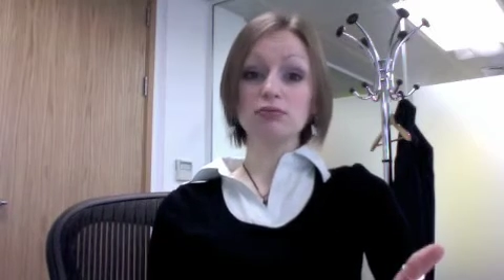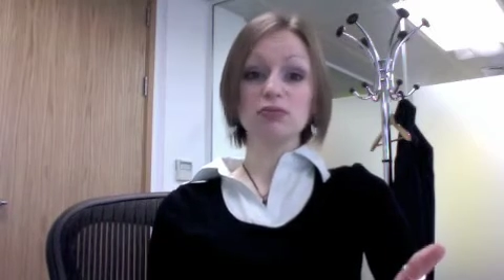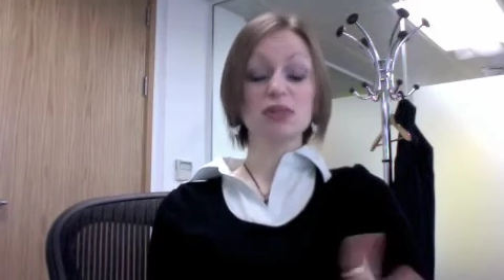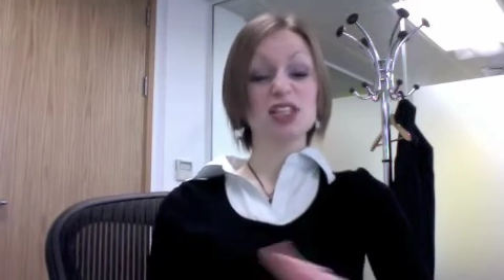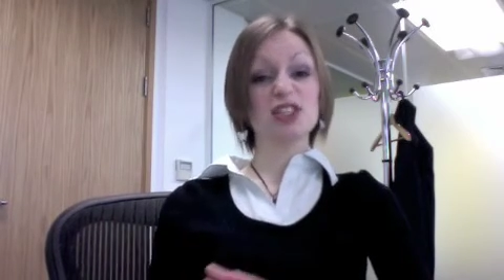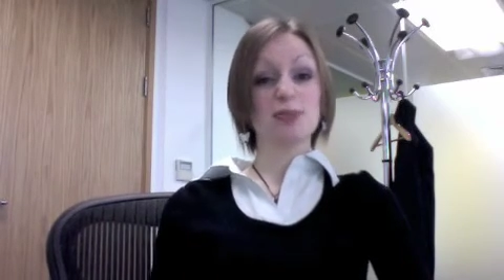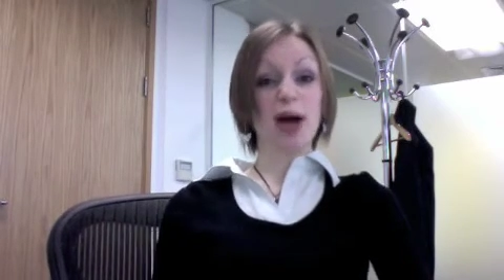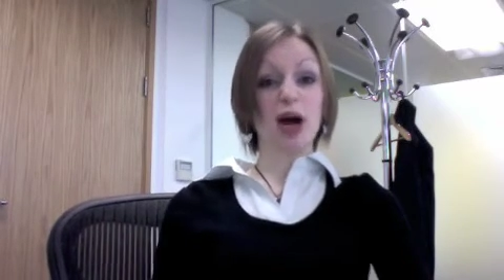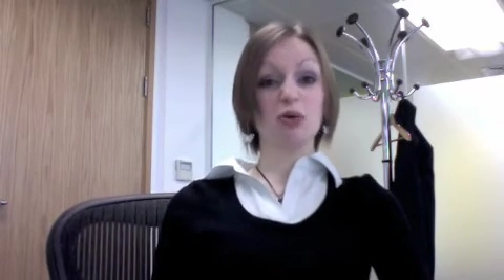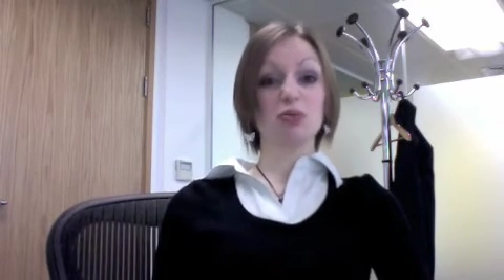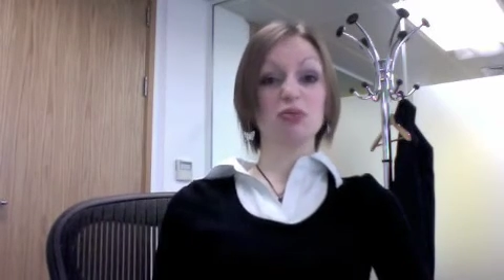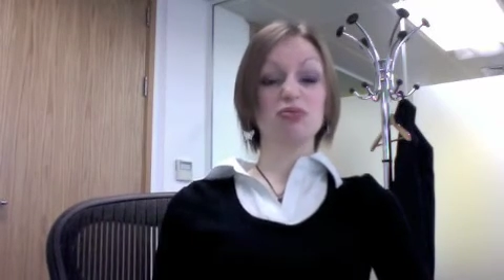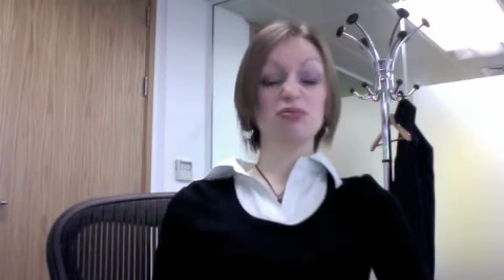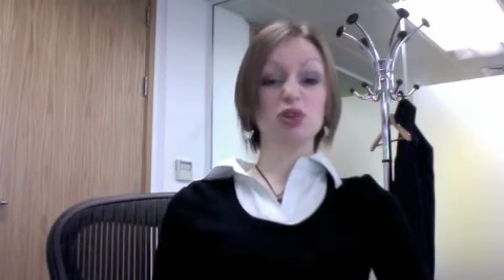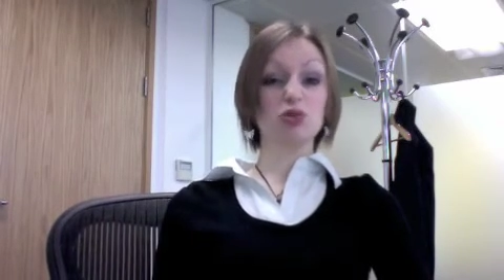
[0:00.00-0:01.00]
that's about
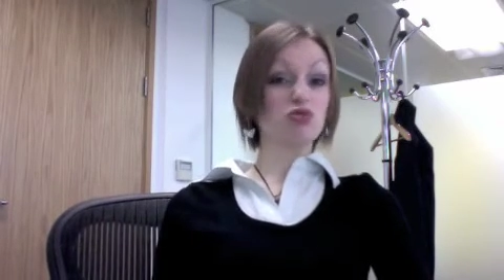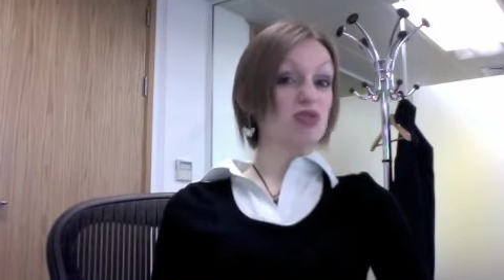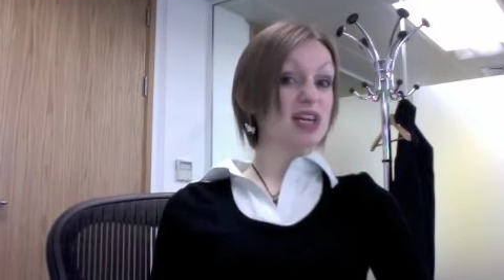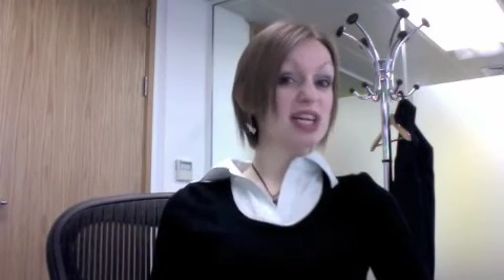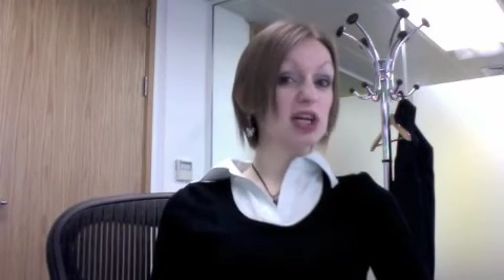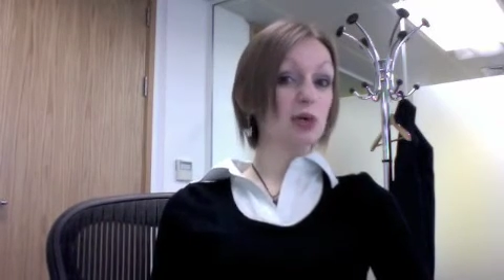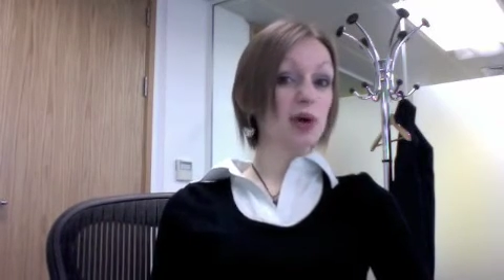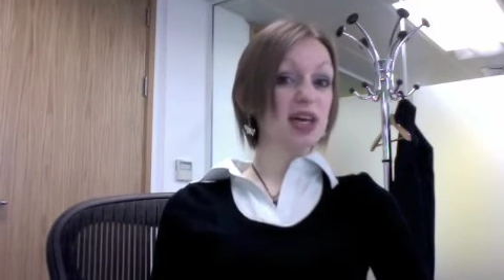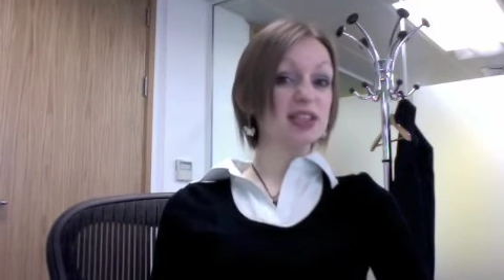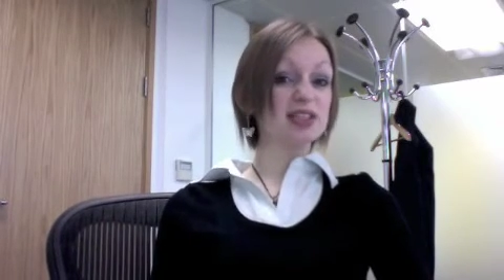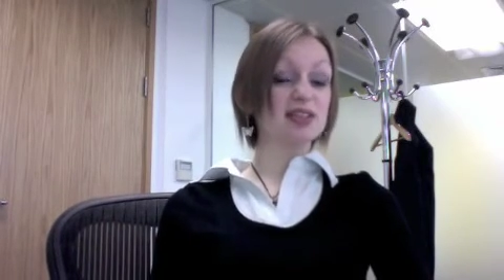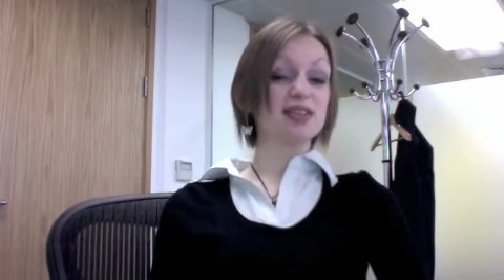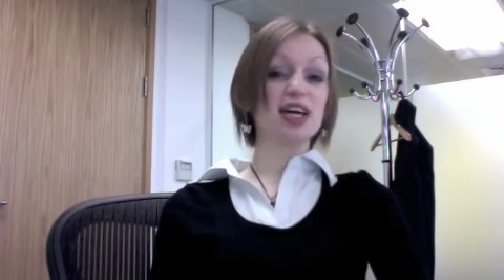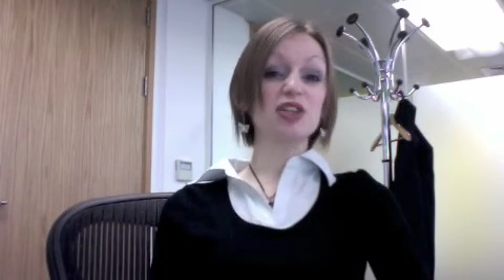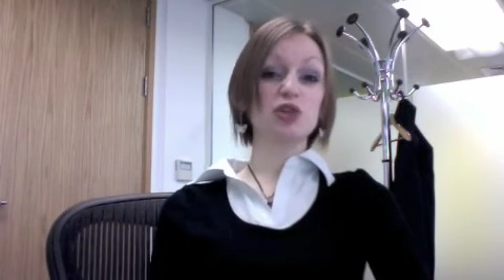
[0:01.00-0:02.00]
£3, and
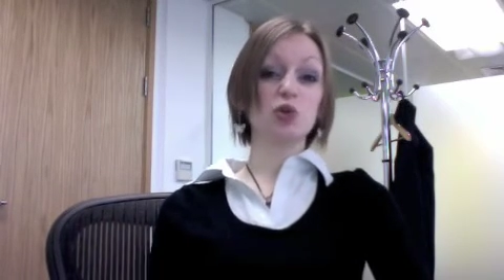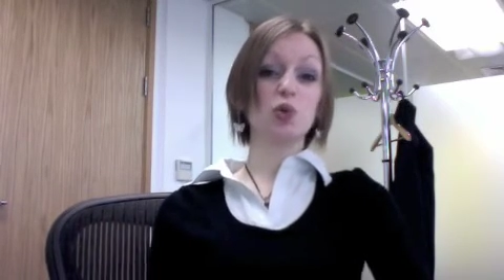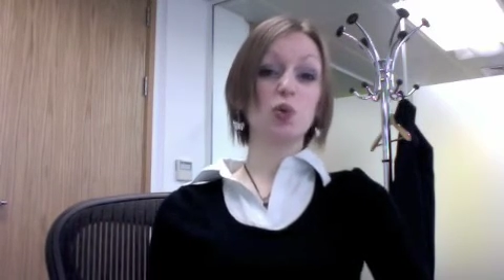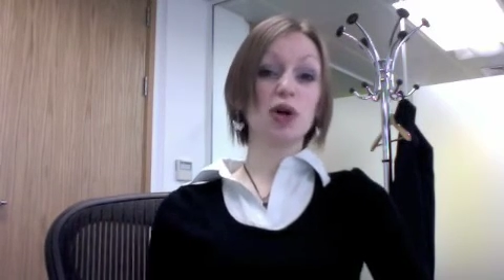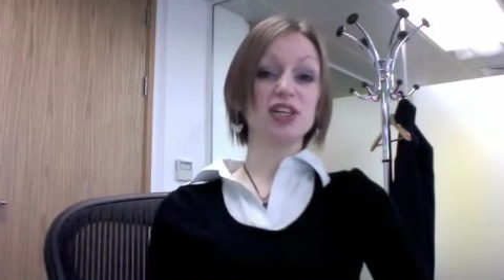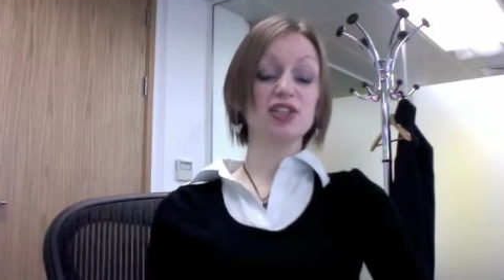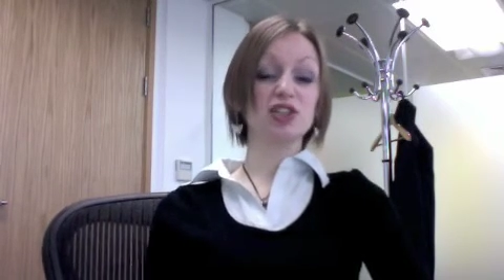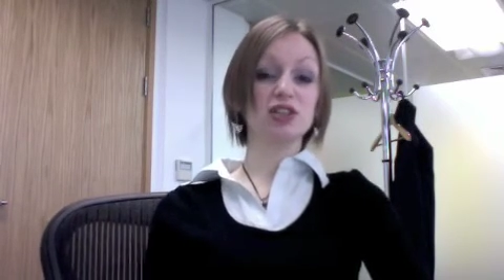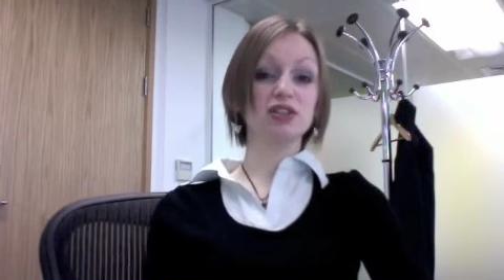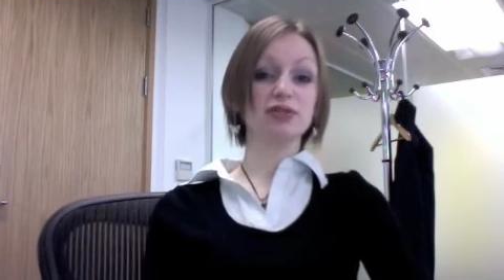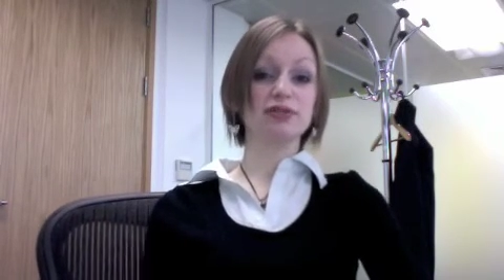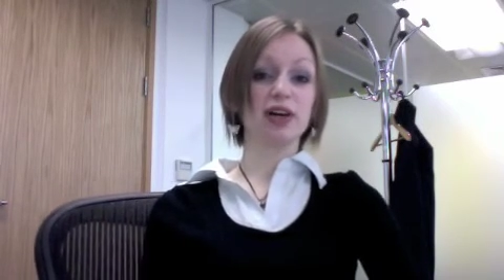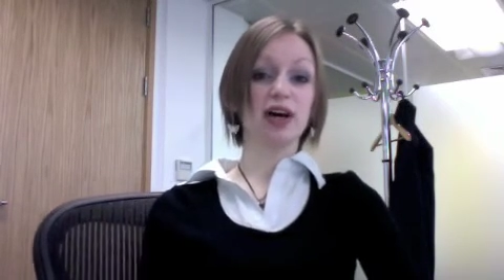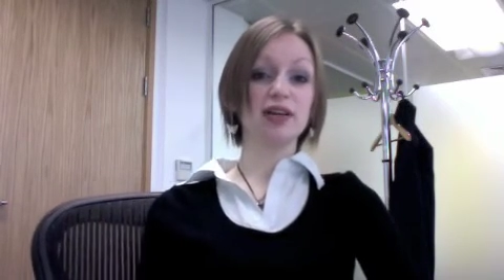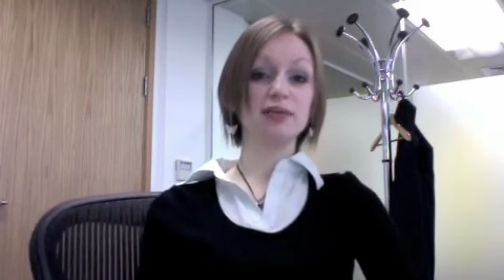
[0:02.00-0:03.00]
that's always good
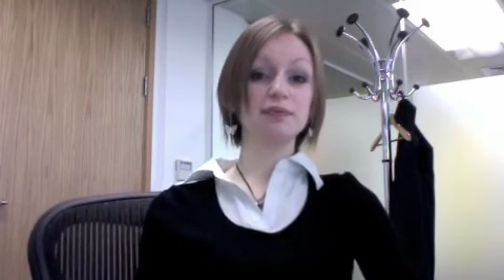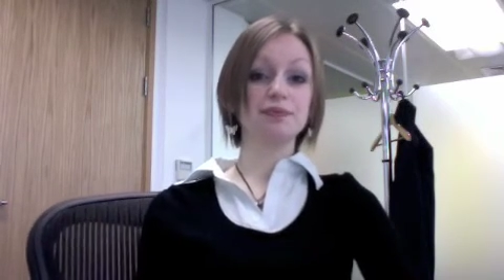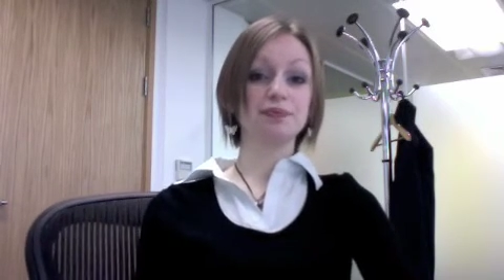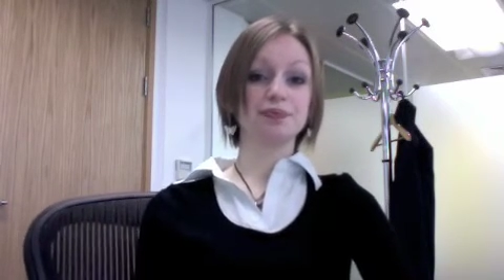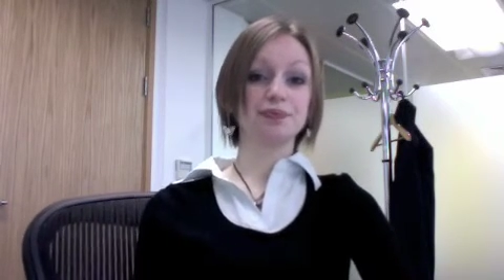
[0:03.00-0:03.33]
fun.